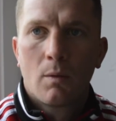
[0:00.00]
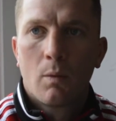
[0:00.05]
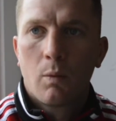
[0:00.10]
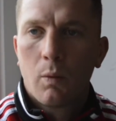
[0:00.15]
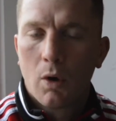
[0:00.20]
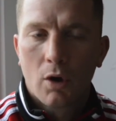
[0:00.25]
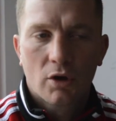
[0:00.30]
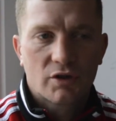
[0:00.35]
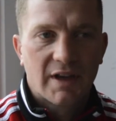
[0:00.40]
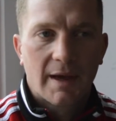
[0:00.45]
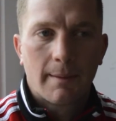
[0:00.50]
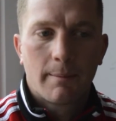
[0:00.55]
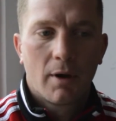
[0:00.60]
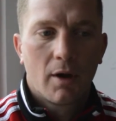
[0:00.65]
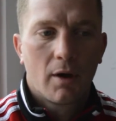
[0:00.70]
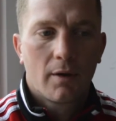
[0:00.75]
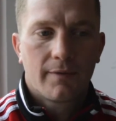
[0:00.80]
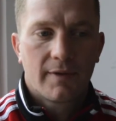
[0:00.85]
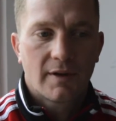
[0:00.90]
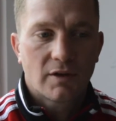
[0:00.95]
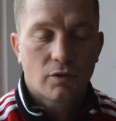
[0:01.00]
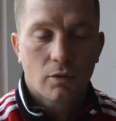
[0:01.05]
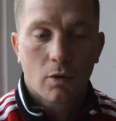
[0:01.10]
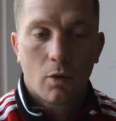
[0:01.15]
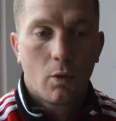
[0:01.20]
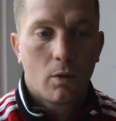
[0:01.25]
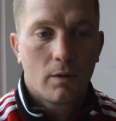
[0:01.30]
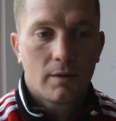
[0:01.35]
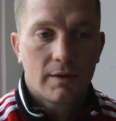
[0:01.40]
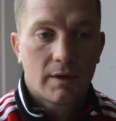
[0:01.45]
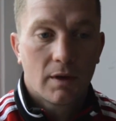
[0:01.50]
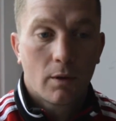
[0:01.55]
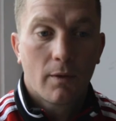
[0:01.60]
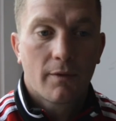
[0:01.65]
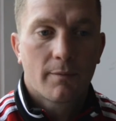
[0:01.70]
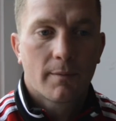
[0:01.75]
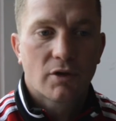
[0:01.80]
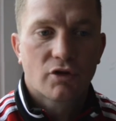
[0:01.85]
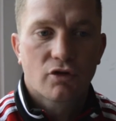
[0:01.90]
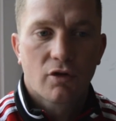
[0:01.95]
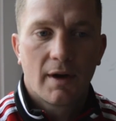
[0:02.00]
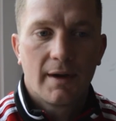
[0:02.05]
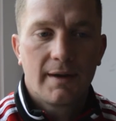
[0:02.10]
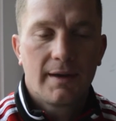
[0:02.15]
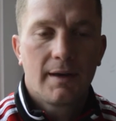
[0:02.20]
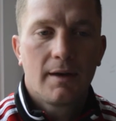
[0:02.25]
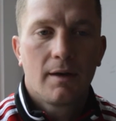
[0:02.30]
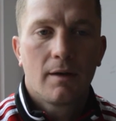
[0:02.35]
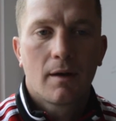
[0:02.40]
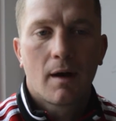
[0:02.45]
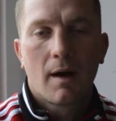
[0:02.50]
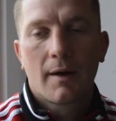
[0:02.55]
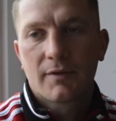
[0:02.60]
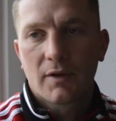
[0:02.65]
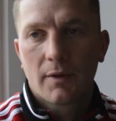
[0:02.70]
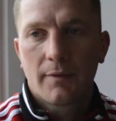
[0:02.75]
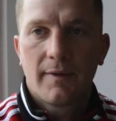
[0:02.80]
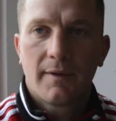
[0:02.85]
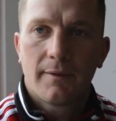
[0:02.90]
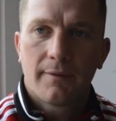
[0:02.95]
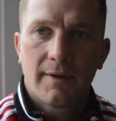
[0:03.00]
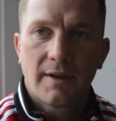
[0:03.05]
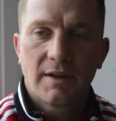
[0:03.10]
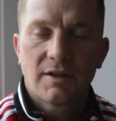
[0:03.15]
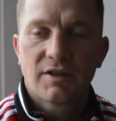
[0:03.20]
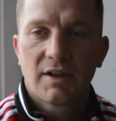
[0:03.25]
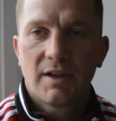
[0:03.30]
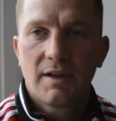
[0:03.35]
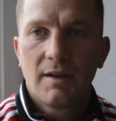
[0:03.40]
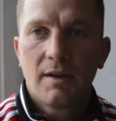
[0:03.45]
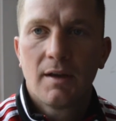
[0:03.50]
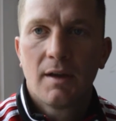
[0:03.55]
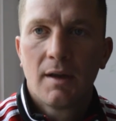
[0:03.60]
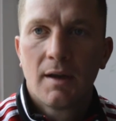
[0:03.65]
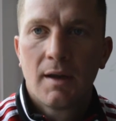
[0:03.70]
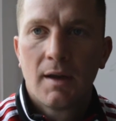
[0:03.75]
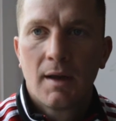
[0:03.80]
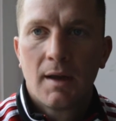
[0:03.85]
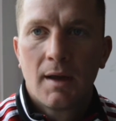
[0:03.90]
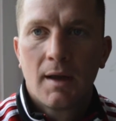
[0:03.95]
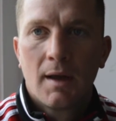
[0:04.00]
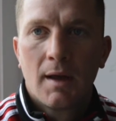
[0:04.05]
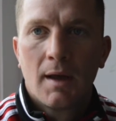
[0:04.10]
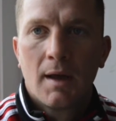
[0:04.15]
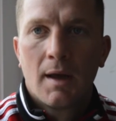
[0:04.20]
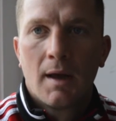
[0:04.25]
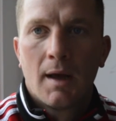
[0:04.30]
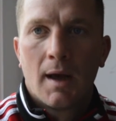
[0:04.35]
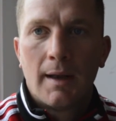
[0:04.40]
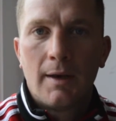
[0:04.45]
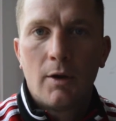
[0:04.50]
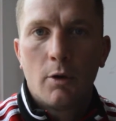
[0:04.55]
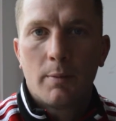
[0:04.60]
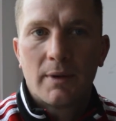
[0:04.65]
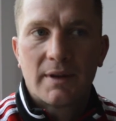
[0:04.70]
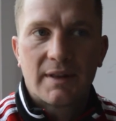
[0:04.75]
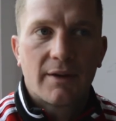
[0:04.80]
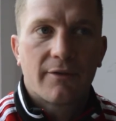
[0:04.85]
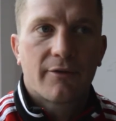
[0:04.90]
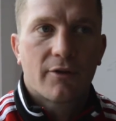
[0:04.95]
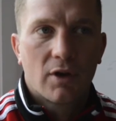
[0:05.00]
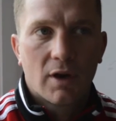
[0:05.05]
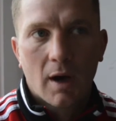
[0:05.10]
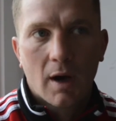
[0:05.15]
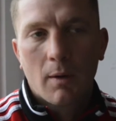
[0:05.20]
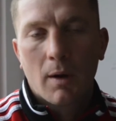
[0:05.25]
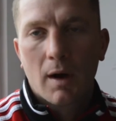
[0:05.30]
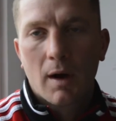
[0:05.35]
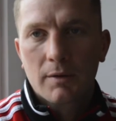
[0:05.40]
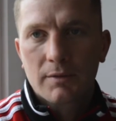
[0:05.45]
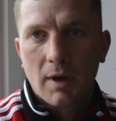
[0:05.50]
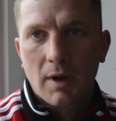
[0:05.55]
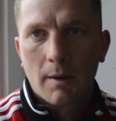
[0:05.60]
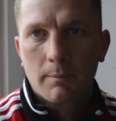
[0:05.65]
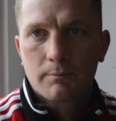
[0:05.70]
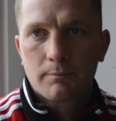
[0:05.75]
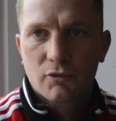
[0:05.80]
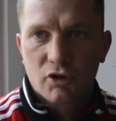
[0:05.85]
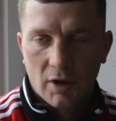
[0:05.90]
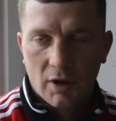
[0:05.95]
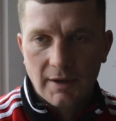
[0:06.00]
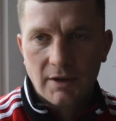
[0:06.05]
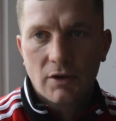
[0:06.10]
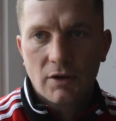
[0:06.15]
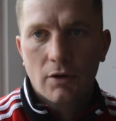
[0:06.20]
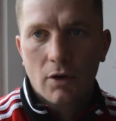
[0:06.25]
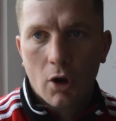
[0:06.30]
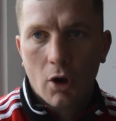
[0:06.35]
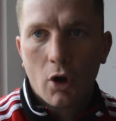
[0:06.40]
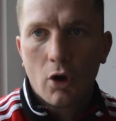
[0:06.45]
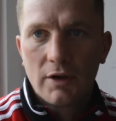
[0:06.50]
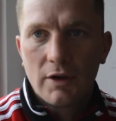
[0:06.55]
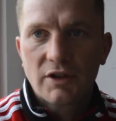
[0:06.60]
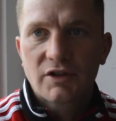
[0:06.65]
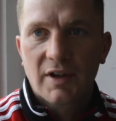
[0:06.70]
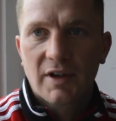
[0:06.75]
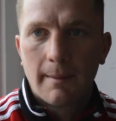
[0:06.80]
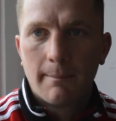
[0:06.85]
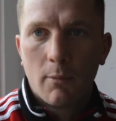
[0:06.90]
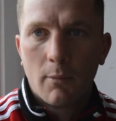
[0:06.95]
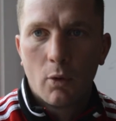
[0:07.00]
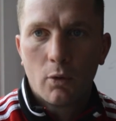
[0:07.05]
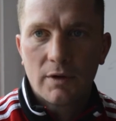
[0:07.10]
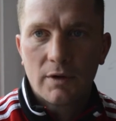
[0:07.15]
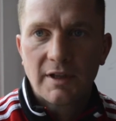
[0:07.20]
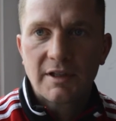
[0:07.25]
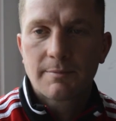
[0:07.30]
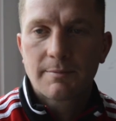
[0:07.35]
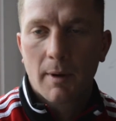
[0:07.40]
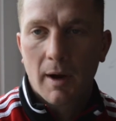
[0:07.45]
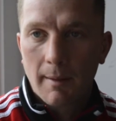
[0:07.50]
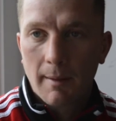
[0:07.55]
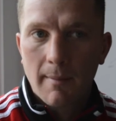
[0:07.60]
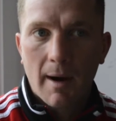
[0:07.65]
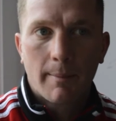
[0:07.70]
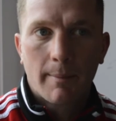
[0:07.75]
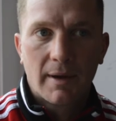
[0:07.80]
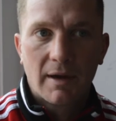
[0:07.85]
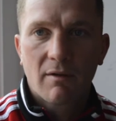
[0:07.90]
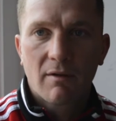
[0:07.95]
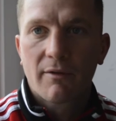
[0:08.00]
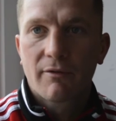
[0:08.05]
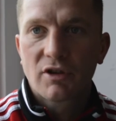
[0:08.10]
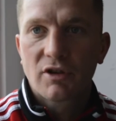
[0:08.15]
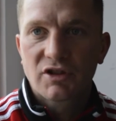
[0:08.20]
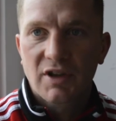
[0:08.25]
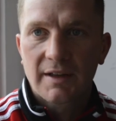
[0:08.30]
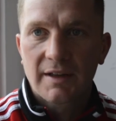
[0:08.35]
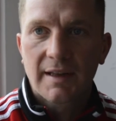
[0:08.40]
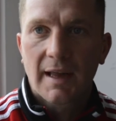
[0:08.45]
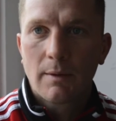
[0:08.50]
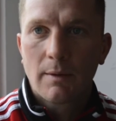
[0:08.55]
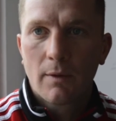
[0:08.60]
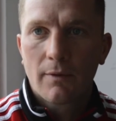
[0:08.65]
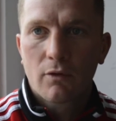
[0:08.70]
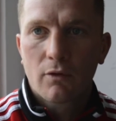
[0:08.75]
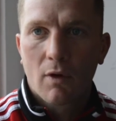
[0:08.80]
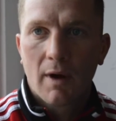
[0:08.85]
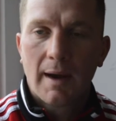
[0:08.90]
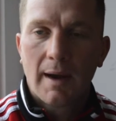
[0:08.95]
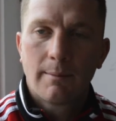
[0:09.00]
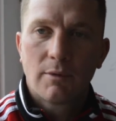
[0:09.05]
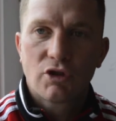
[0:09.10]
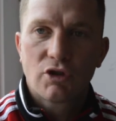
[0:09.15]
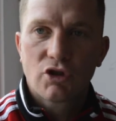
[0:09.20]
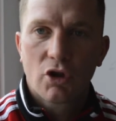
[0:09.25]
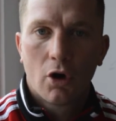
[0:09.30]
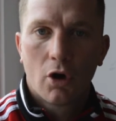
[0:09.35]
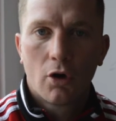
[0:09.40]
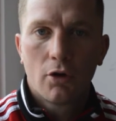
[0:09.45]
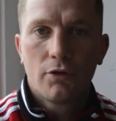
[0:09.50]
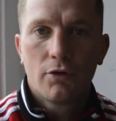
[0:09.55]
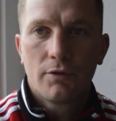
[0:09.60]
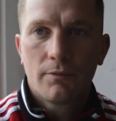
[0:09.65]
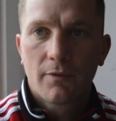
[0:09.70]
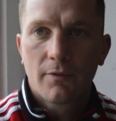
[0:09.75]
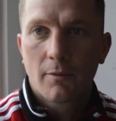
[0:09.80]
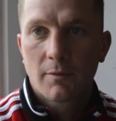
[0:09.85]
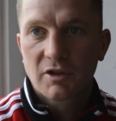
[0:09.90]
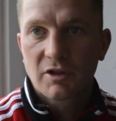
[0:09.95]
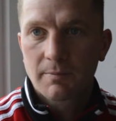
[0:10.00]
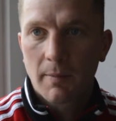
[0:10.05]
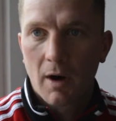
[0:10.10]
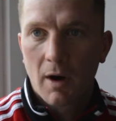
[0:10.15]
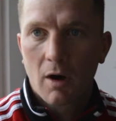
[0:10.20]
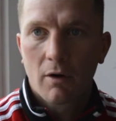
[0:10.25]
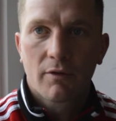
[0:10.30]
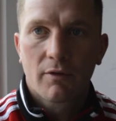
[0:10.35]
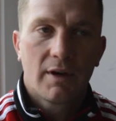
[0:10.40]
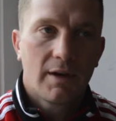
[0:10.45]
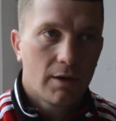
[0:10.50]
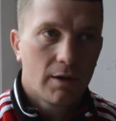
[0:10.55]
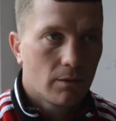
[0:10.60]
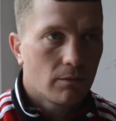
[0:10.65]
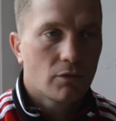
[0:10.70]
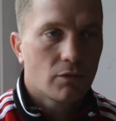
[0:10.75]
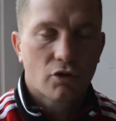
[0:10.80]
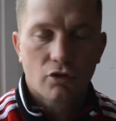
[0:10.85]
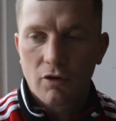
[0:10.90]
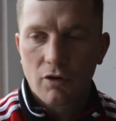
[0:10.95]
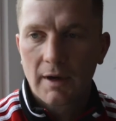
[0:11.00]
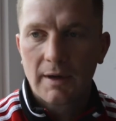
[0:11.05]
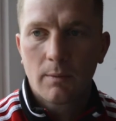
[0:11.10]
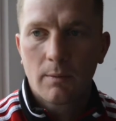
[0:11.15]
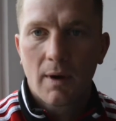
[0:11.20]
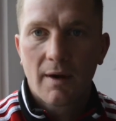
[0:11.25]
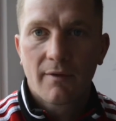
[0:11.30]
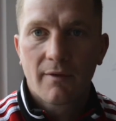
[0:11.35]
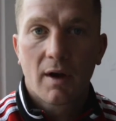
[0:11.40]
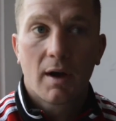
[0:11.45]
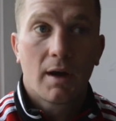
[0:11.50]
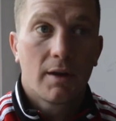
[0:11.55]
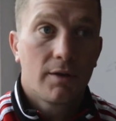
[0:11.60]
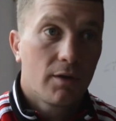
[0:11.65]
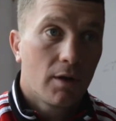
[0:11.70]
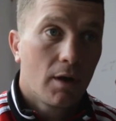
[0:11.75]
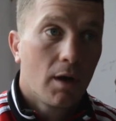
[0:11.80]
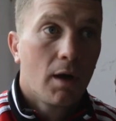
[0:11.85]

Worked out perfect. Oh, you know, with my training, I have to fit things in a little bit differently. I train early some mornings, but I'm up here every Sunday with Graham and John from a sparring and training whatever. And